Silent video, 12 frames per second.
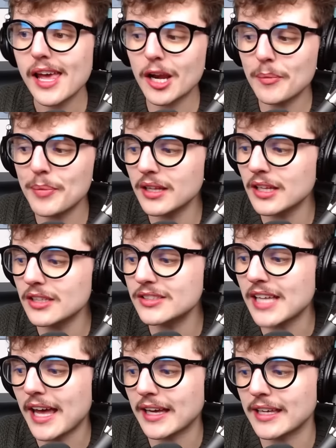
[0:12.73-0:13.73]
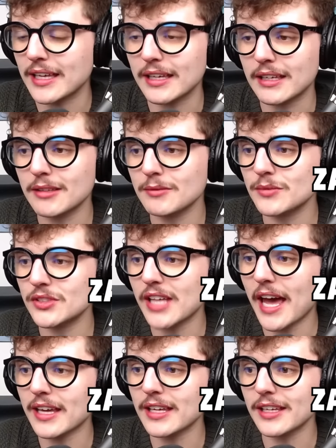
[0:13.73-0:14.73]
It'll be a little zacky,
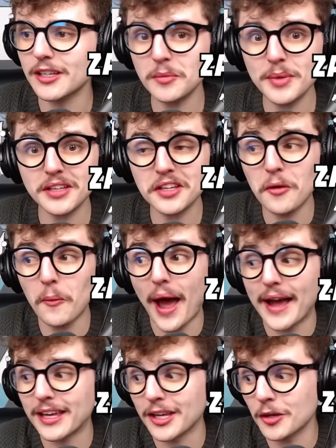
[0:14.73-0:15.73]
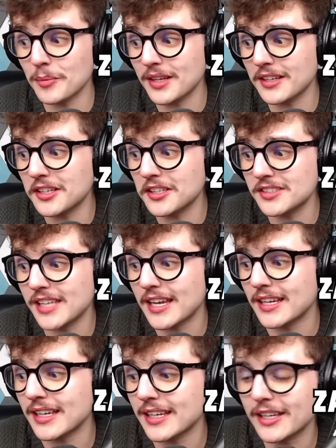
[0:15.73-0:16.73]
Zacky, It'll be a little wacky. It'll be a little
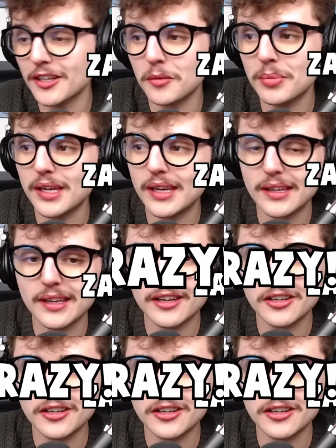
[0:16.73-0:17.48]
zany. It'll be a little